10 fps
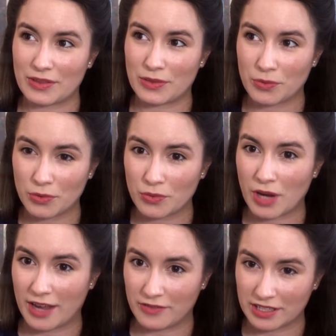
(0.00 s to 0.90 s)
through
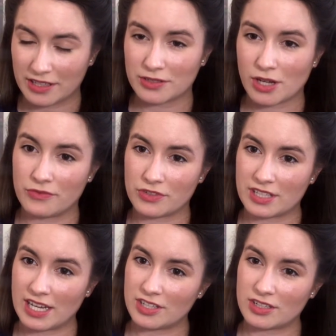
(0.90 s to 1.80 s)
having these
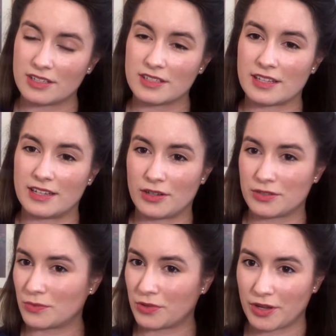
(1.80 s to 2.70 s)
conversations and
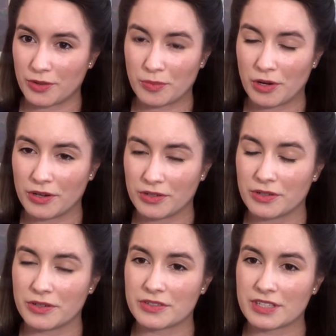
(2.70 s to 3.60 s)
also with other
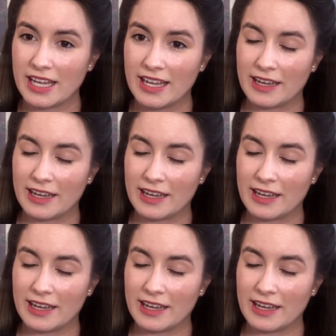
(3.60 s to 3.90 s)
partners